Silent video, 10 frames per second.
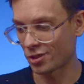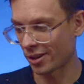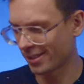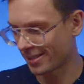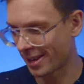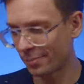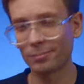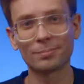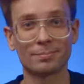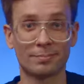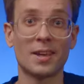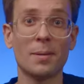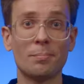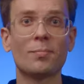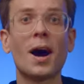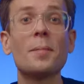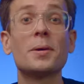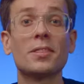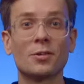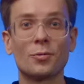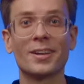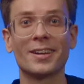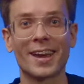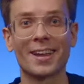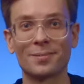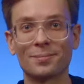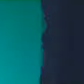chart dipped? Yep, I'm in the green again.